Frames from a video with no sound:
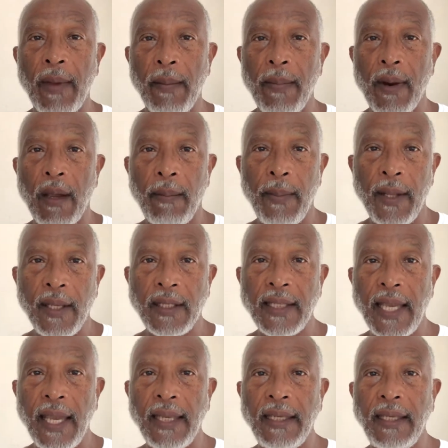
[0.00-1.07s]
Barbados
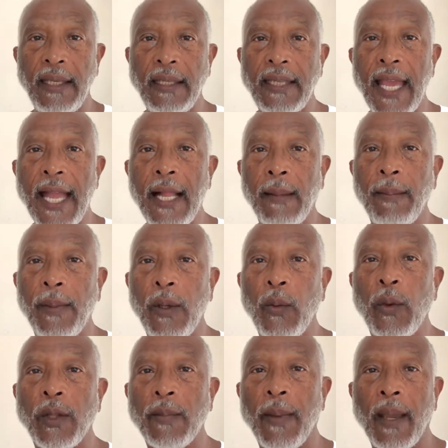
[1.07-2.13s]
ID to help me
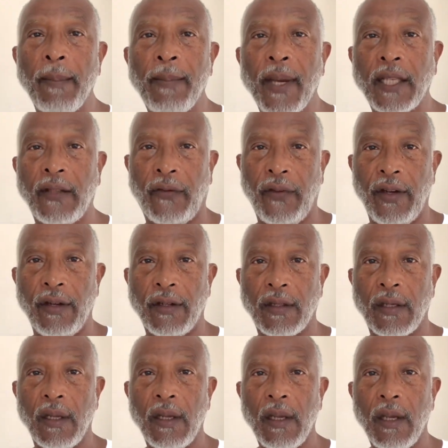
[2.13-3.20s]
with my bus fares
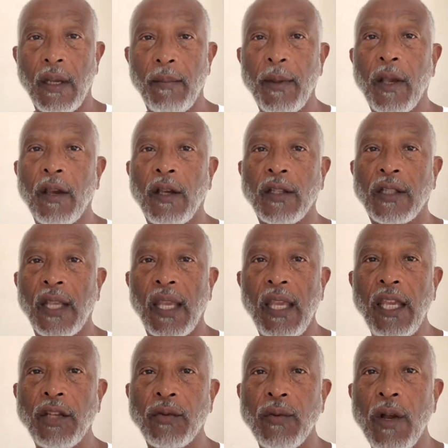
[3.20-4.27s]
because
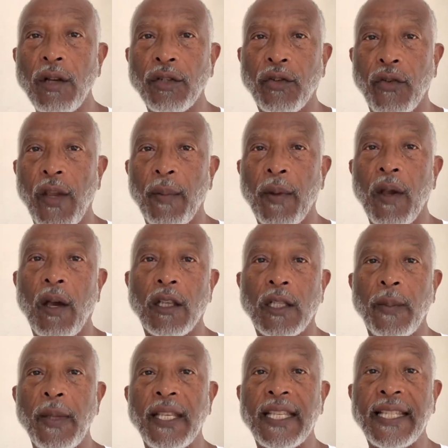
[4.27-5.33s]
each round trip cost
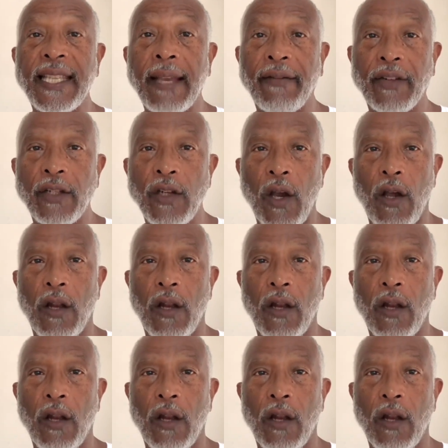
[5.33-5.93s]
me $7.